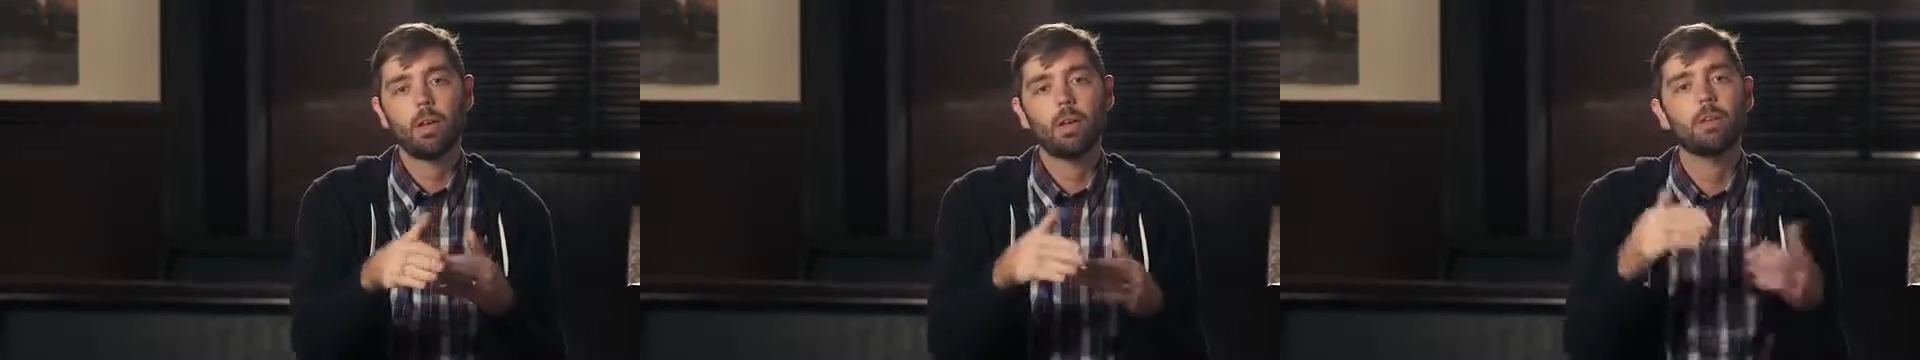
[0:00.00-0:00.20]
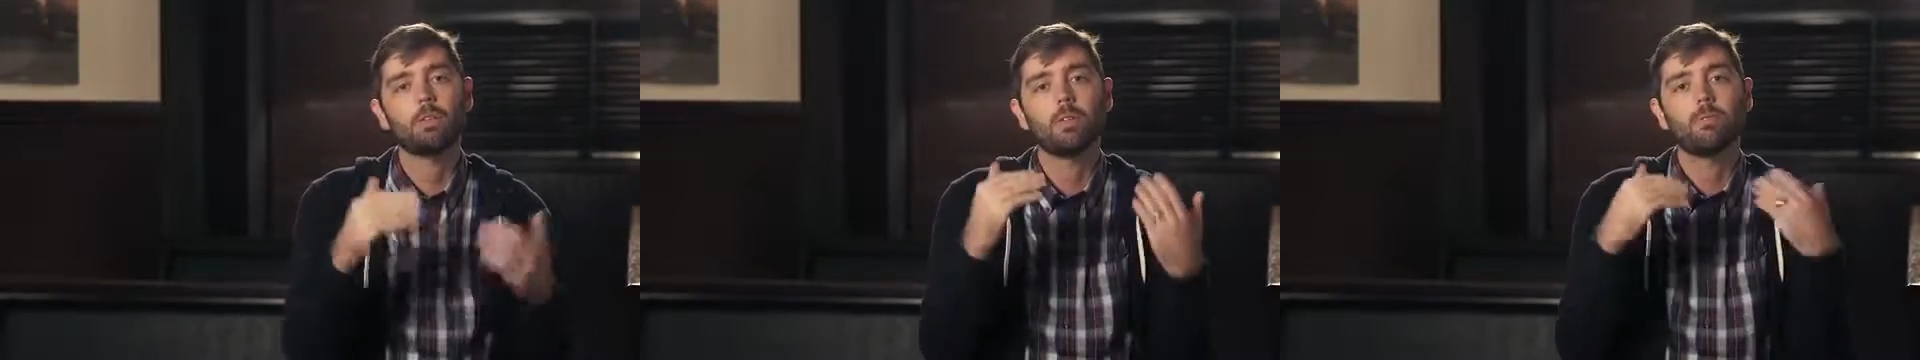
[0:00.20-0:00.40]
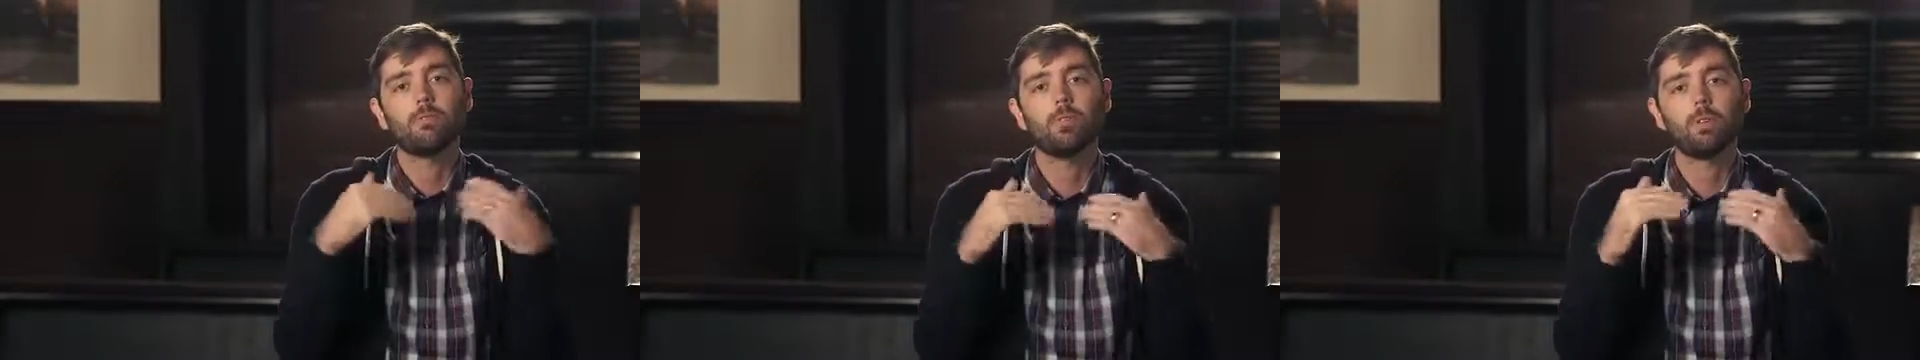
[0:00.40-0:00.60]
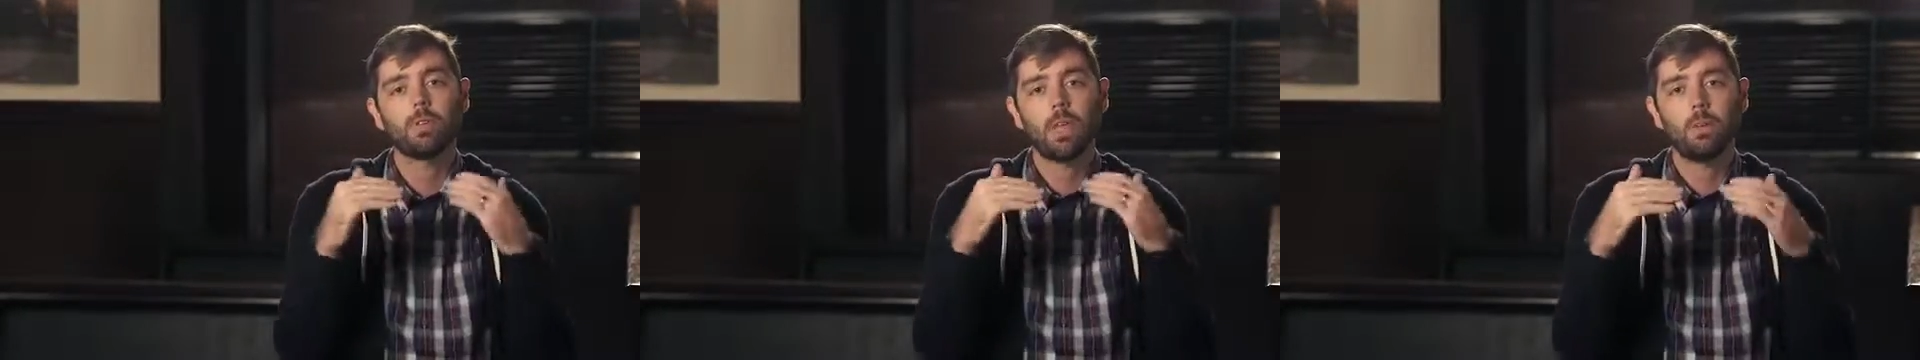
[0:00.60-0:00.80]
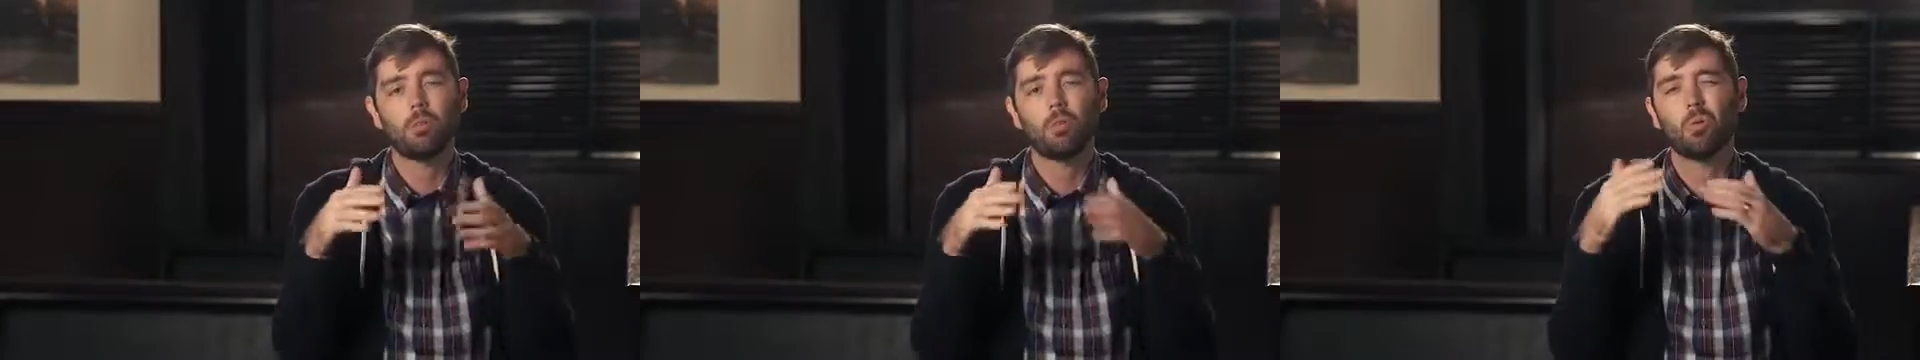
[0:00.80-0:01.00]
is the first
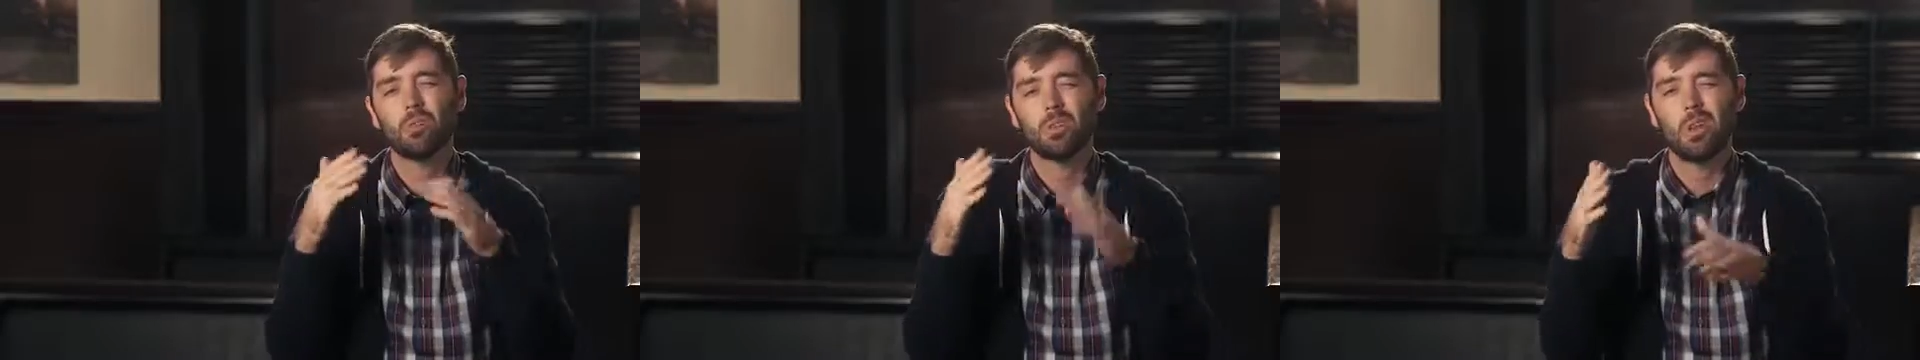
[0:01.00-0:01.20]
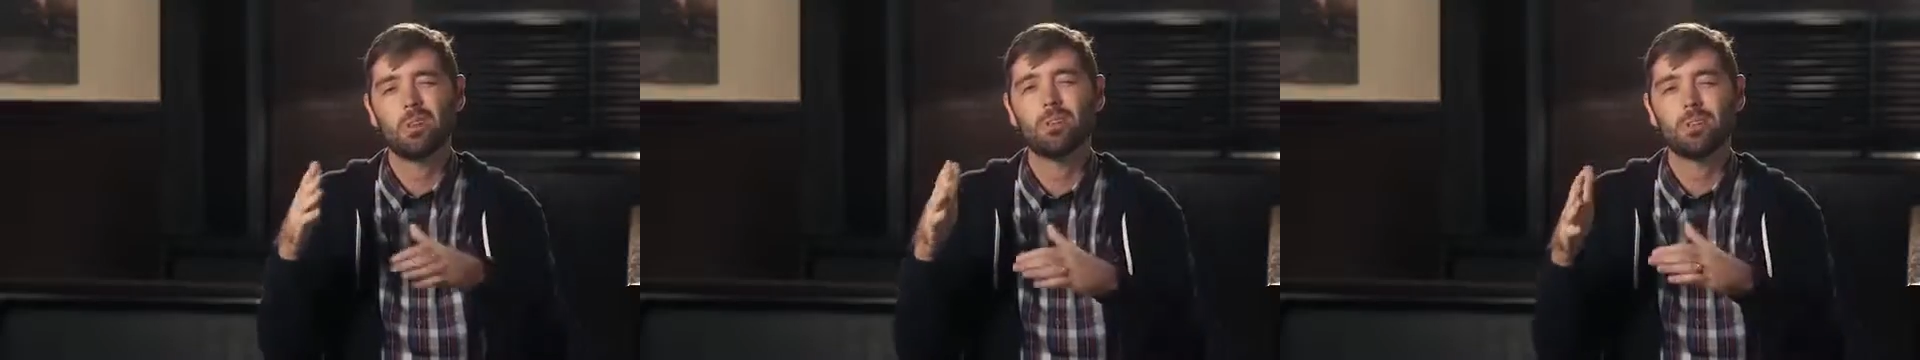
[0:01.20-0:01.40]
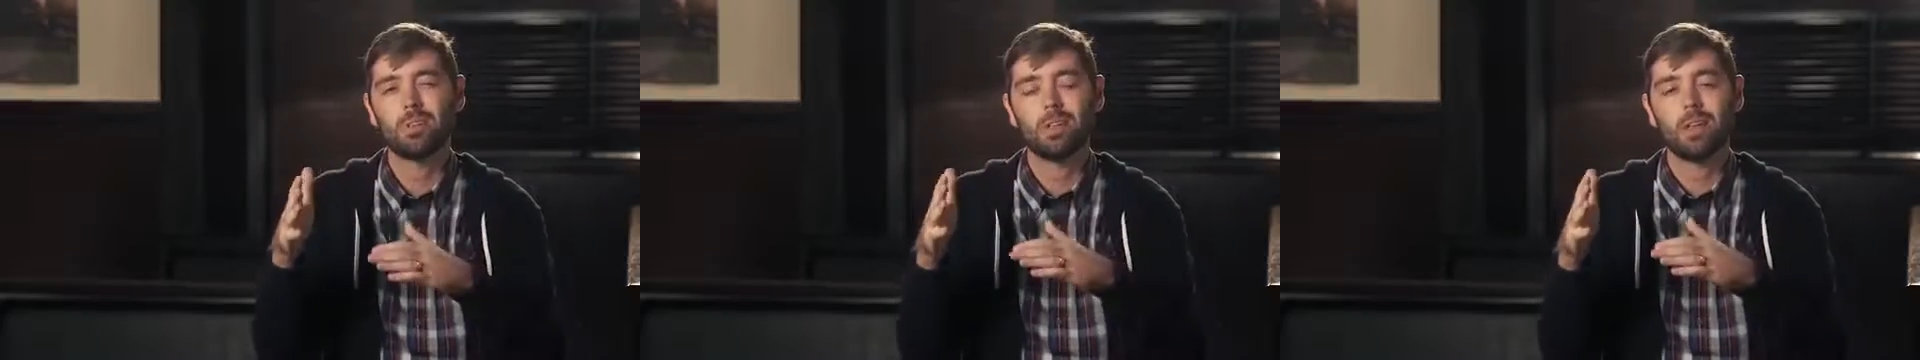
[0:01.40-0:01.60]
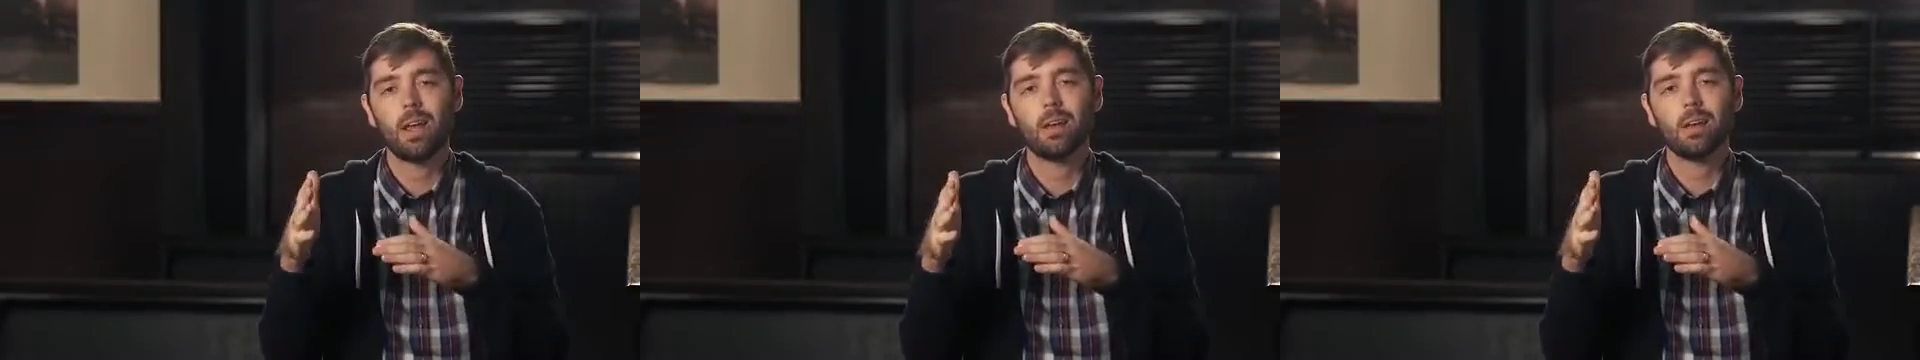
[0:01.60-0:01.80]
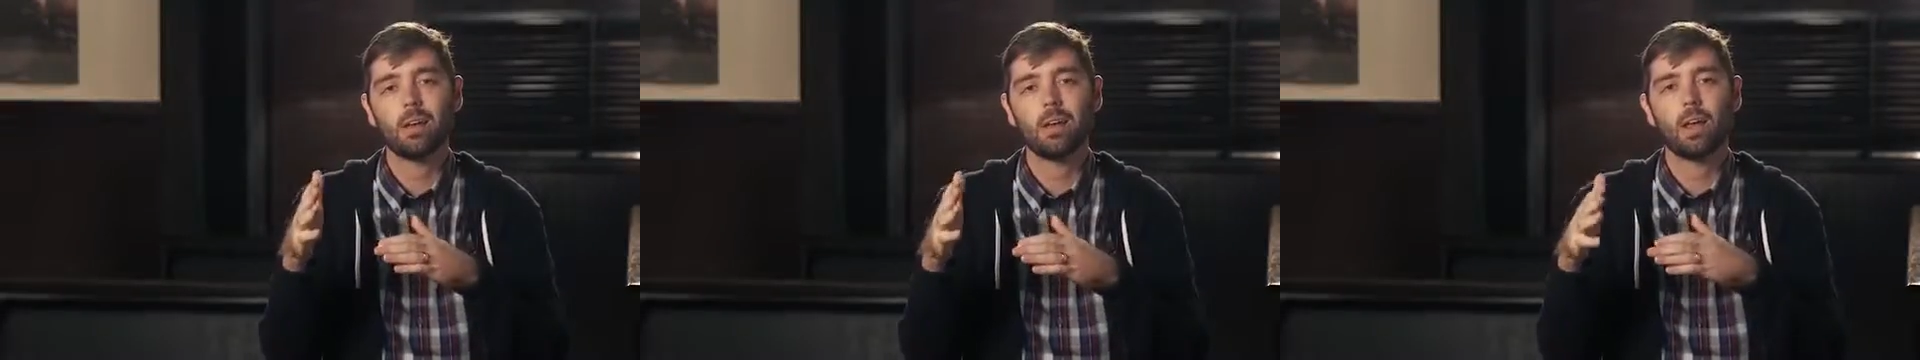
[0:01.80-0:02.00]
step towards
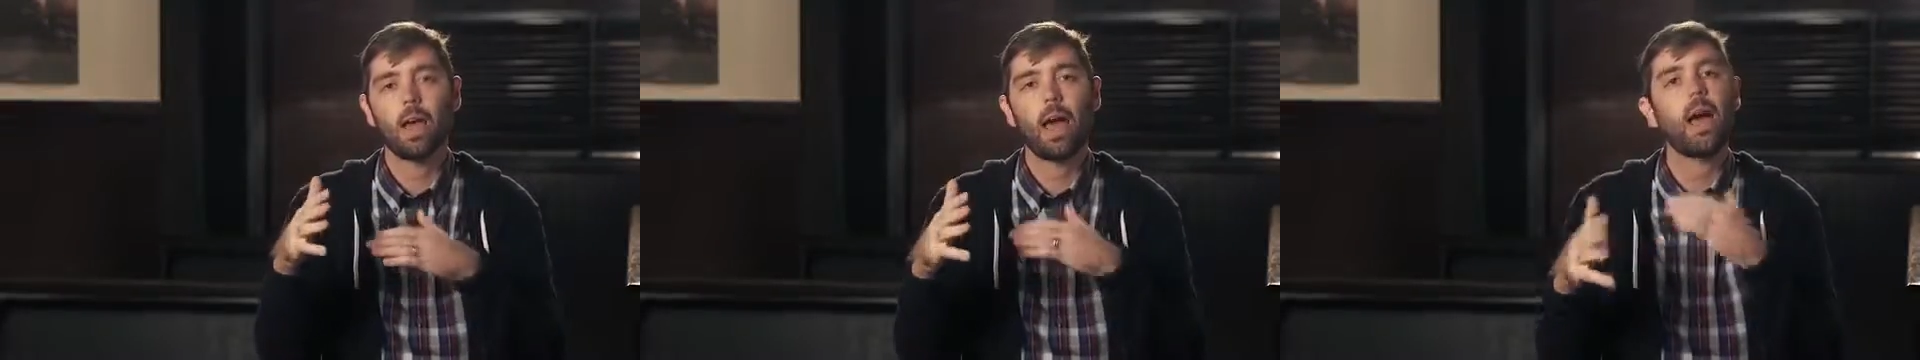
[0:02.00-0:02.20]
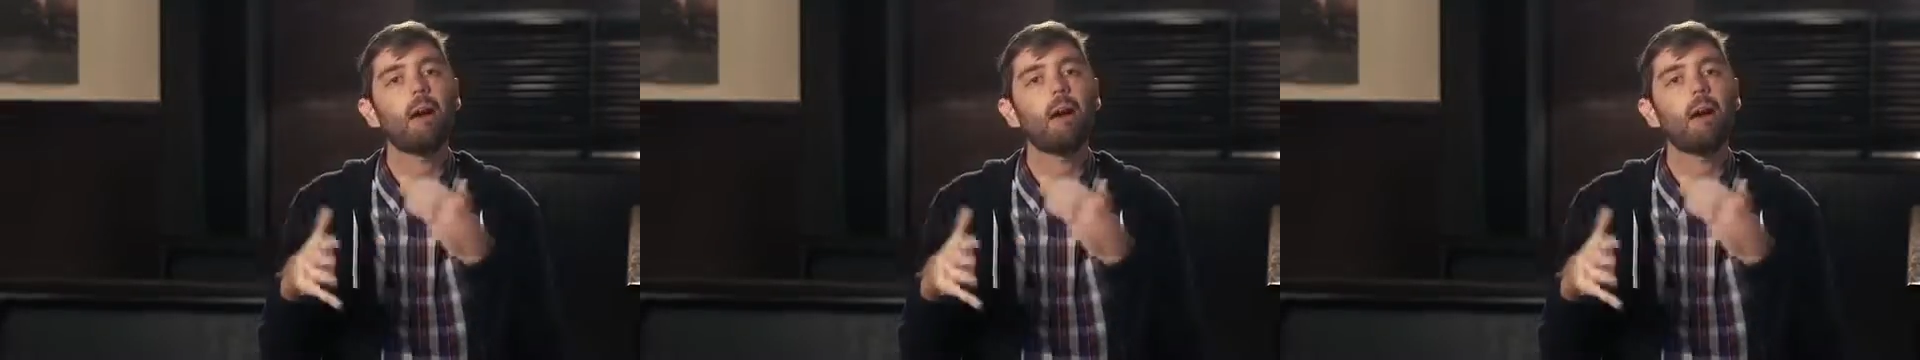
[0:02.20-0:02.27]
understanding